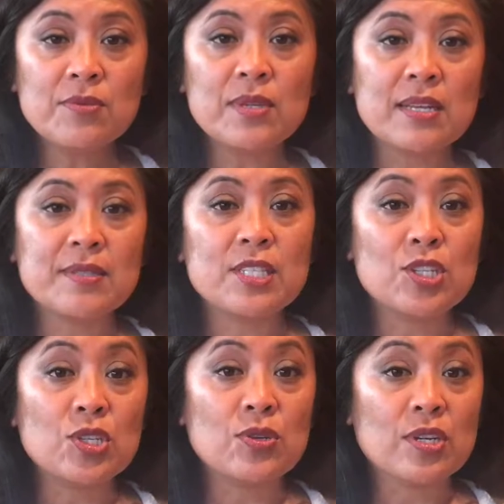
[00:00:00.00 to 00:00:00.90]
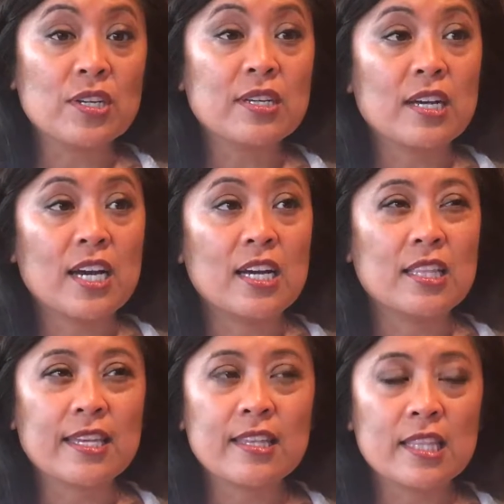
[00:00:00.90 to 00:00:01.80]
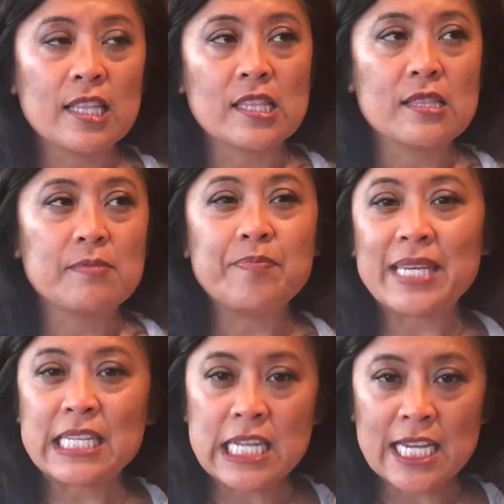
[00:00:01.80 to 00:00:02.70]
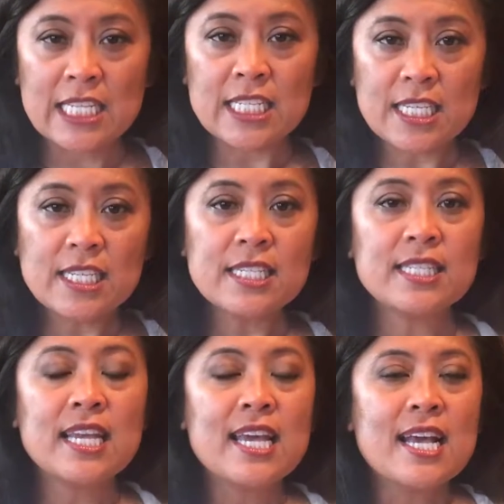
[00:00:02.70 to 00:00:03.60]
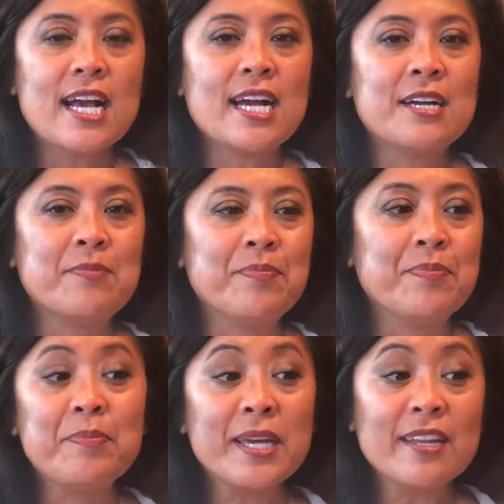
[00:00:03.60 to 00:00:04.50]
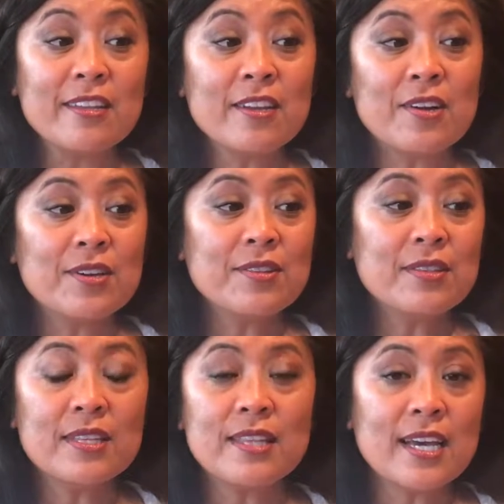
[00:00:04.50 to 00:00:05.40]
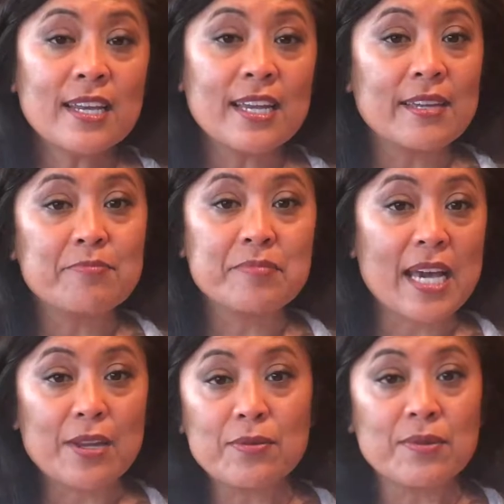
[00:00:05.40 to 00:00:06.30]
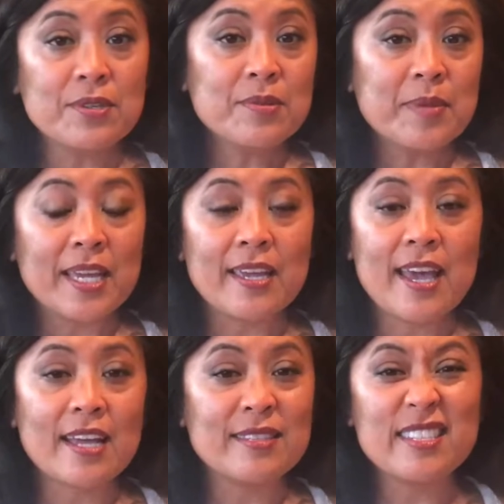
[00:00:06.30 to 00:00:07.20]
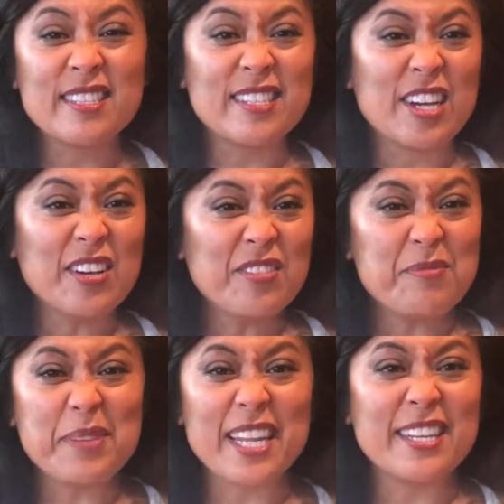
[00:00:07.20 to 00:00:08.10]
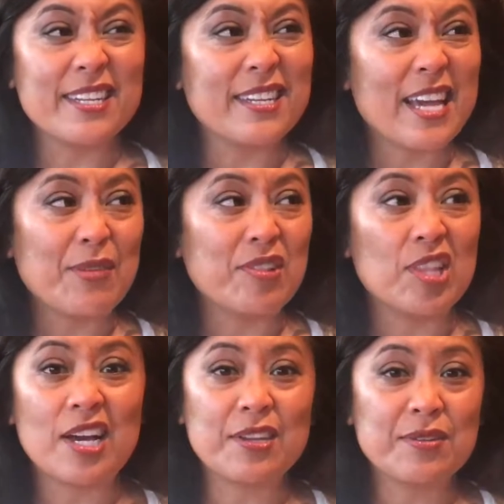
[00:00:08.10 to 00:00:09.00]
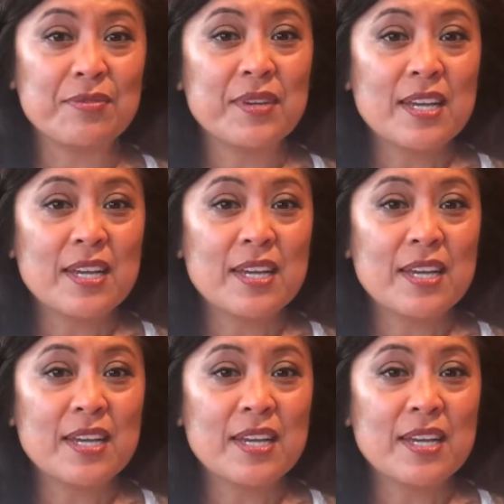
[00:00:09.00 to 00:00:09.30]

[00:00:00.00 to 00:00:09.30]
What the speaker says: when I was in New York, like in the mid-90s. But other than that, I had a room, I had stuff, but I didn't have a lot of